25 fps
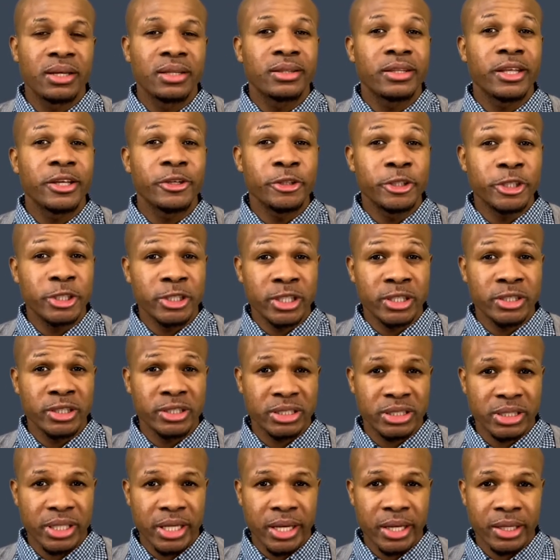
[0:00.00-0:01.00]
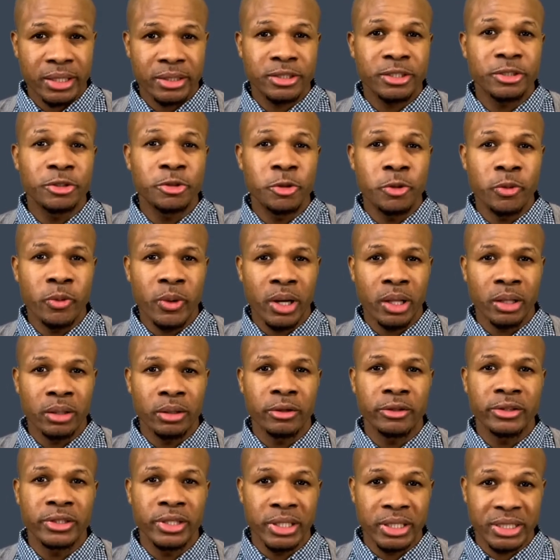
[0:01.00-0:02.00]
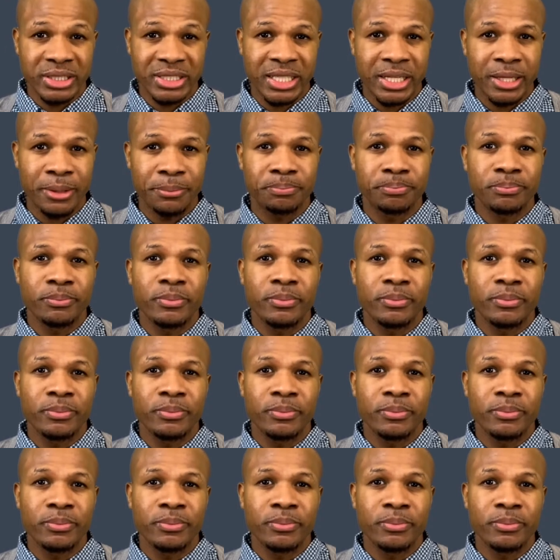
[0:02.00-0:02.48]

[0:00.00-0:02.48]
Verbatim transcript: that you should understand to do well on the exam.